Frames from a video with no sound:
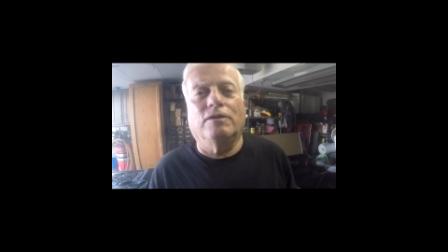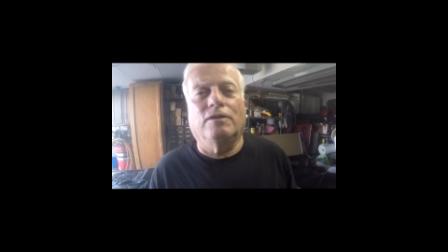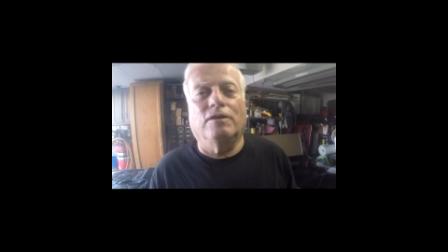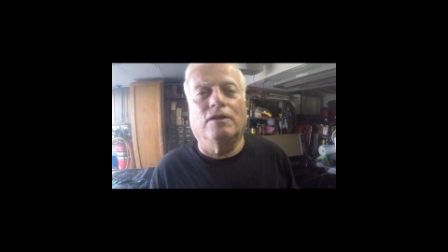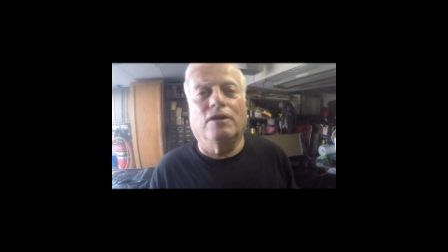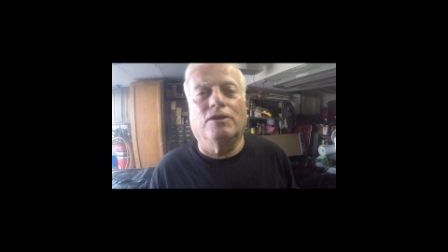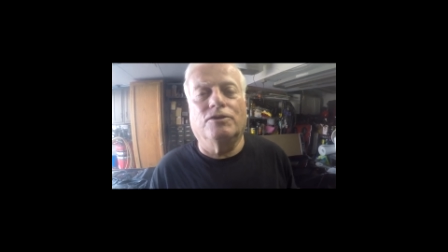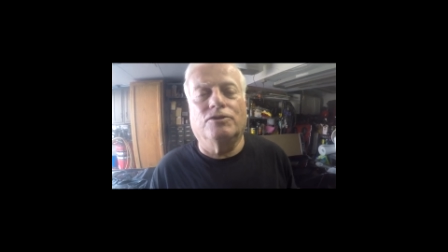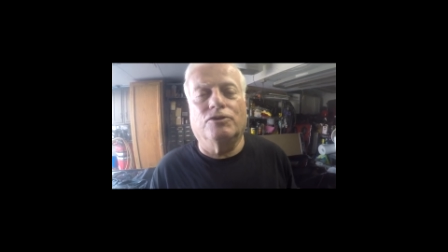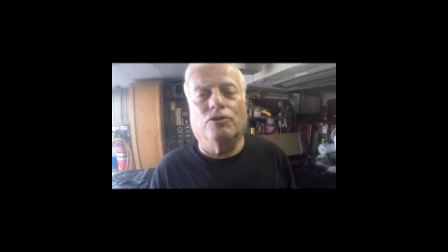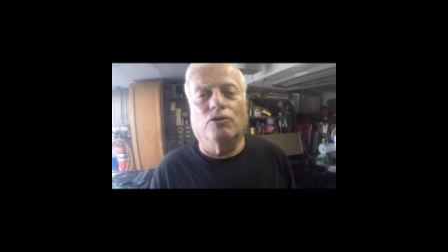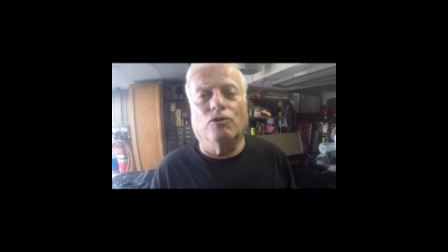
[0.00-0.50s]

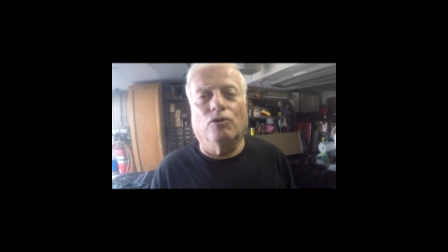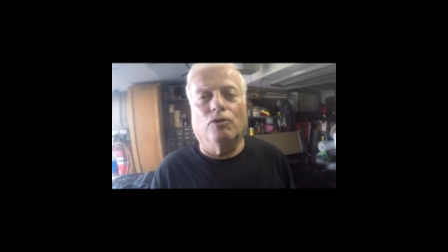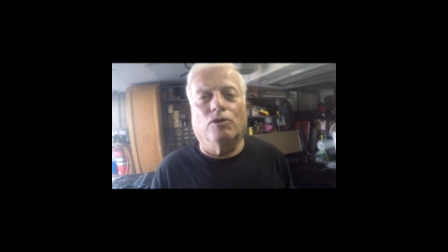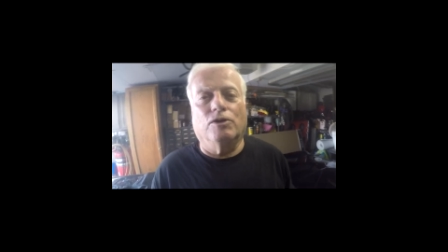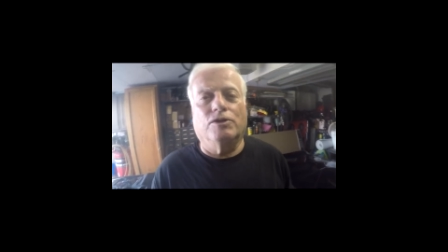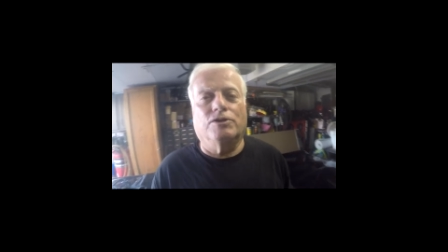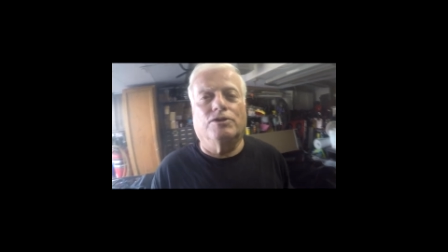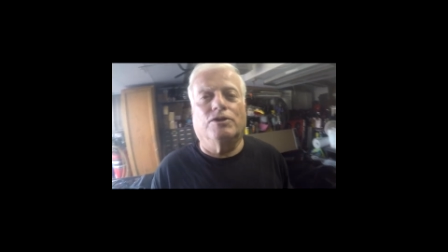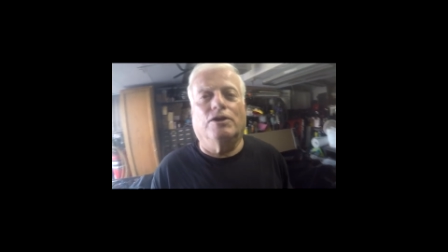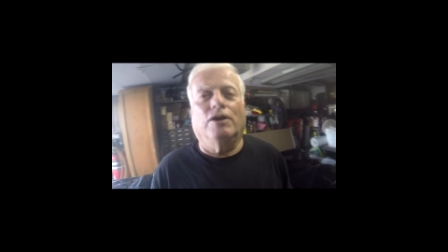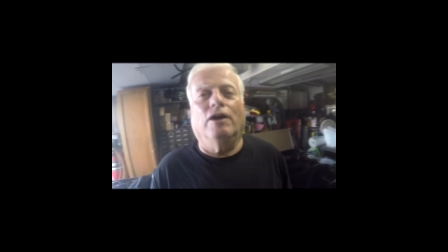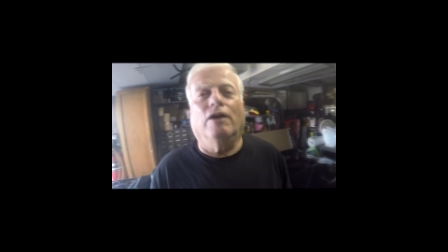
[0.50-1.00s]
is the
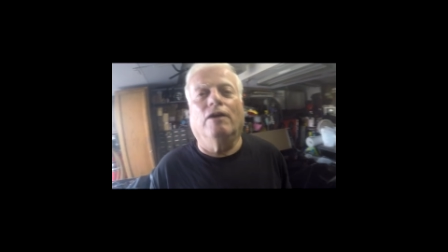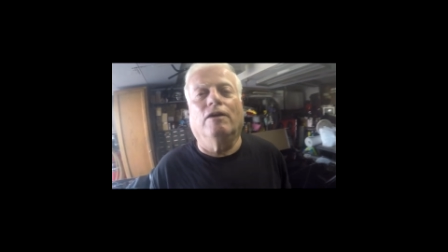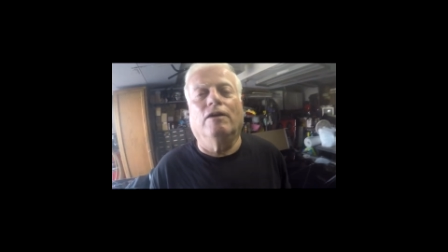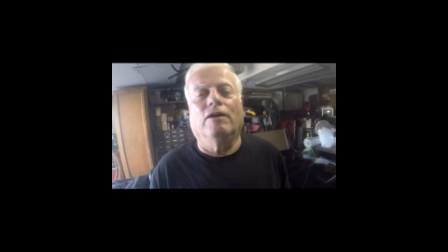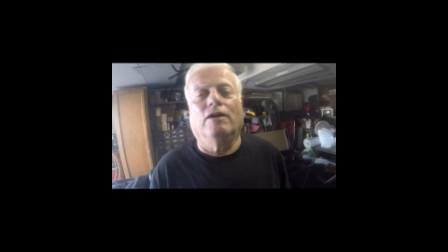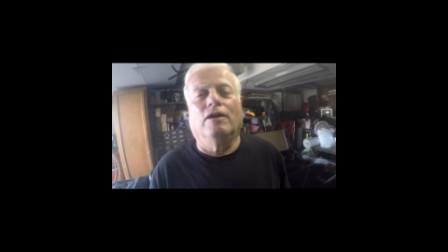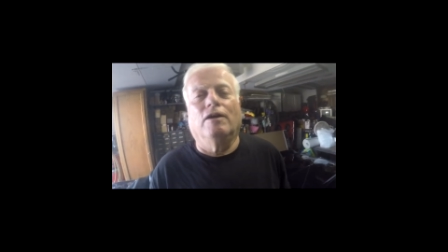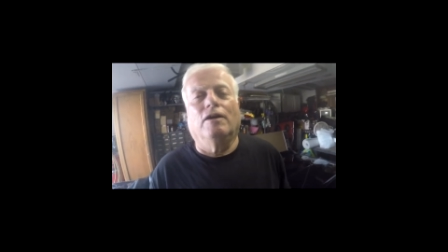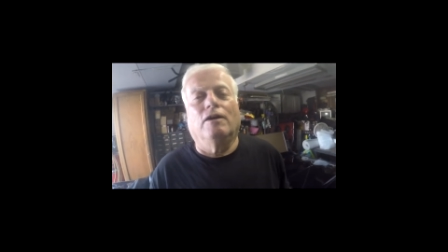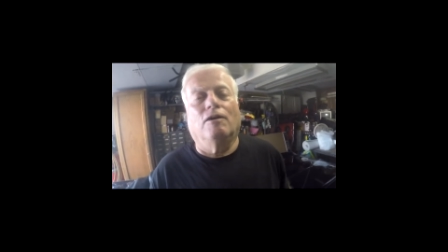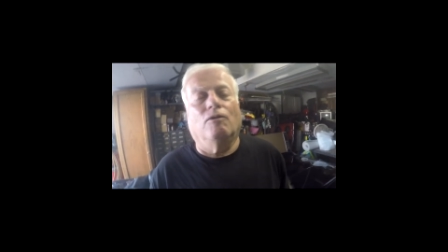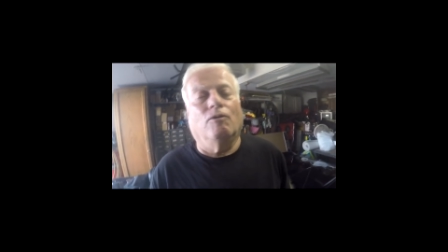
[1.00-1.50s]
noise there?
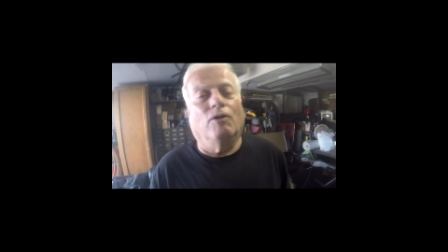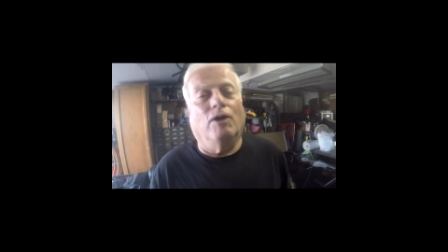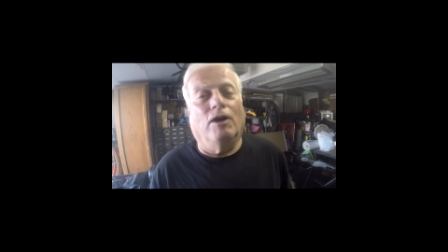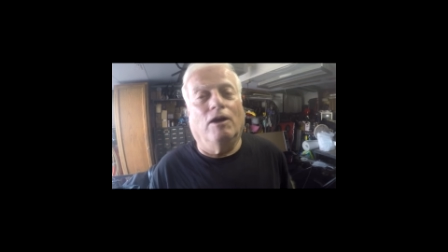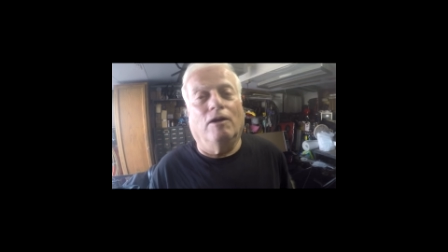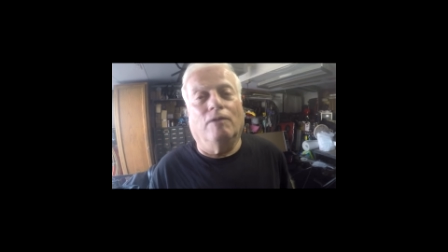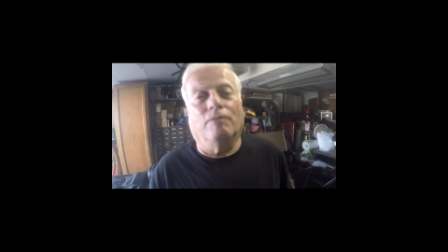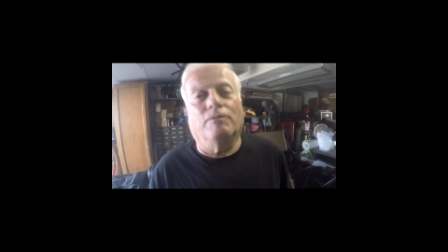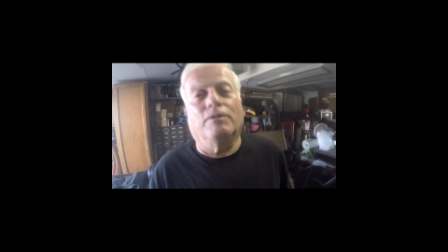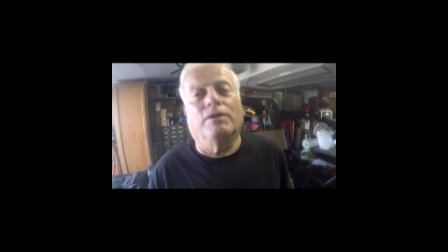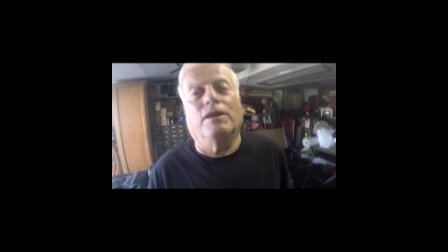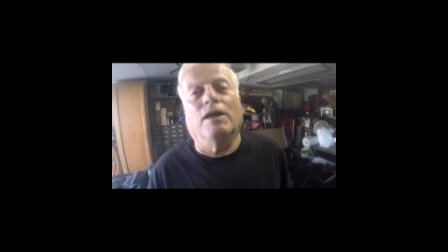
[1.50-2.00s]

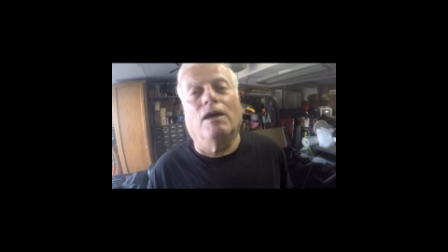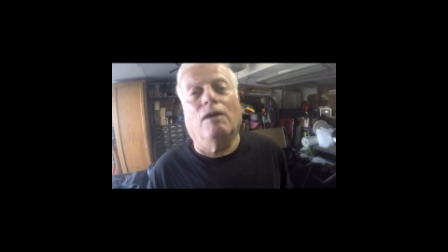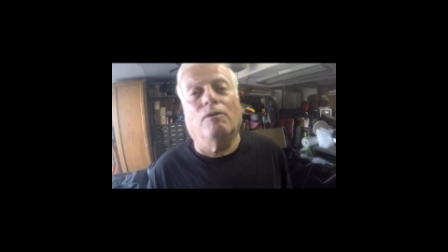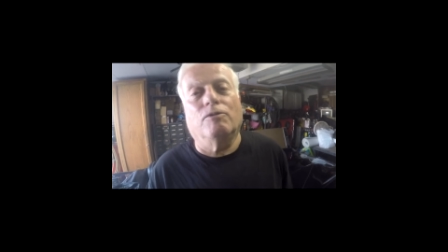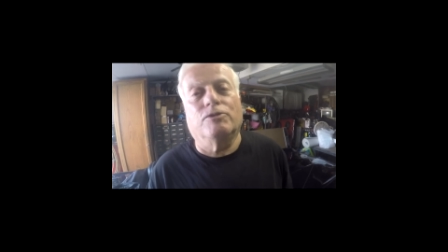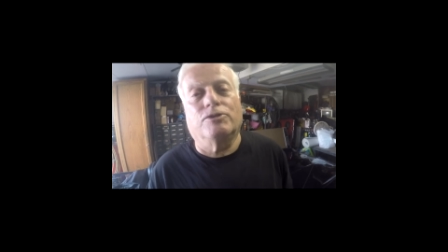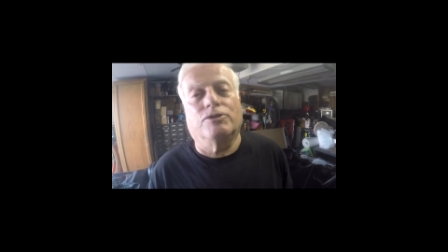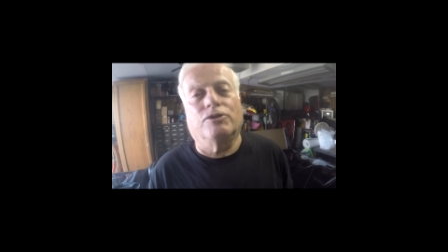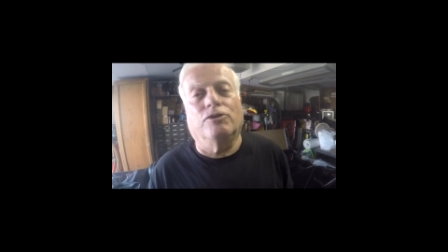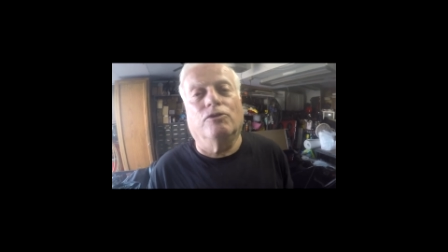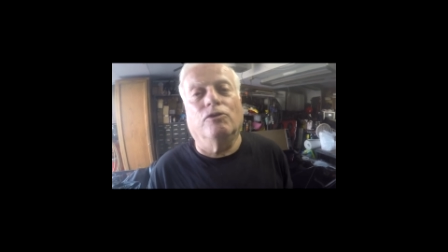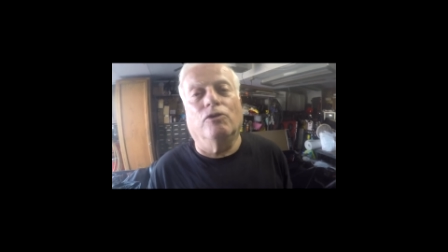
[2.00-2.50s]
Well, that
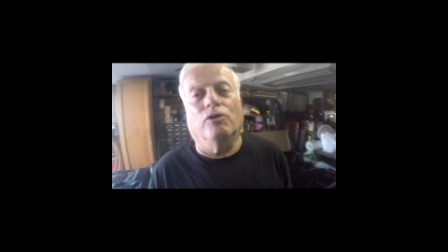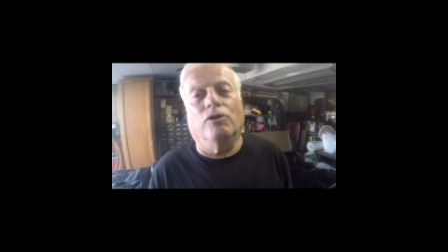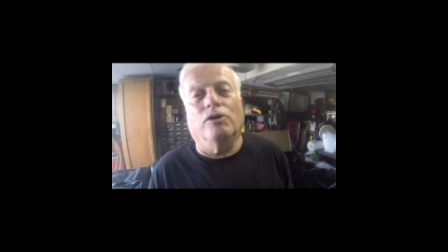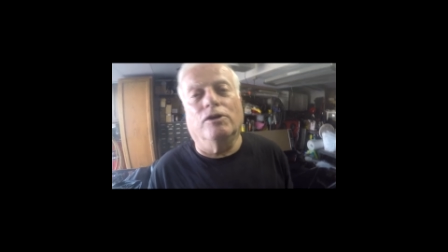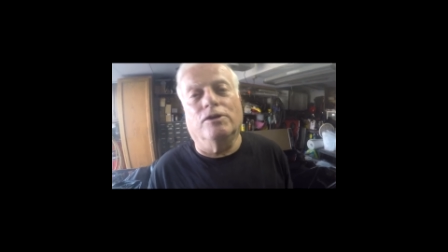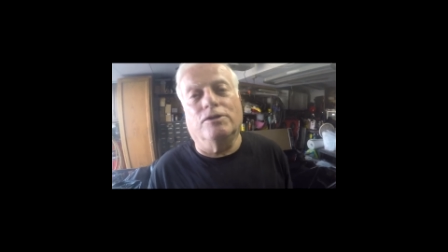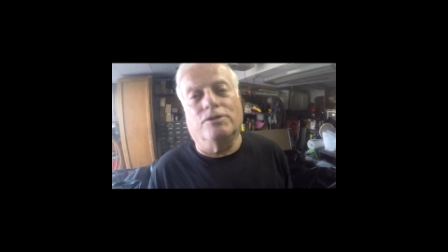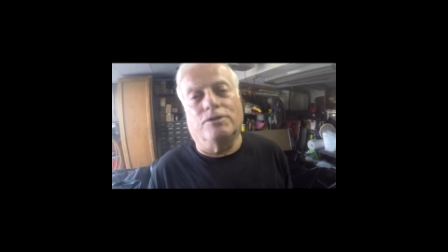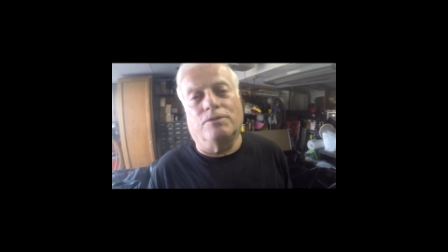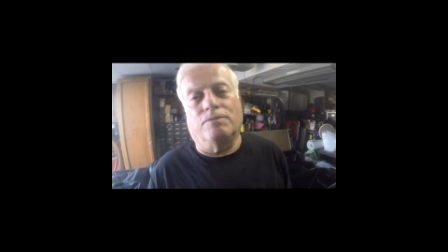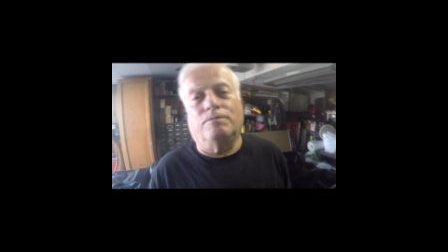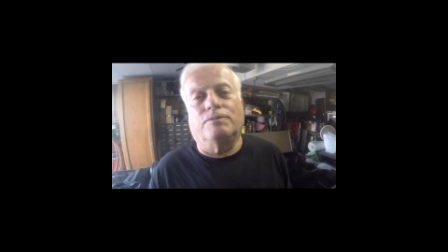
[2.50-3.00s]
was the
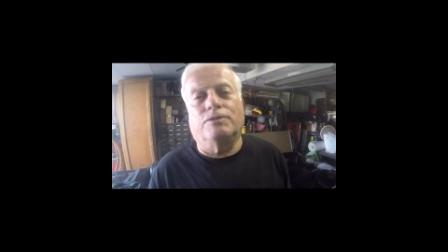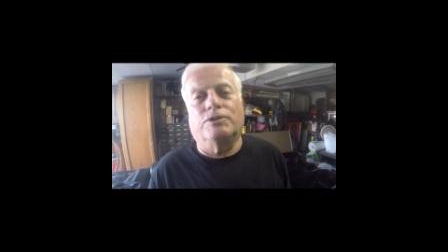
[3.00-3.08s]
noise.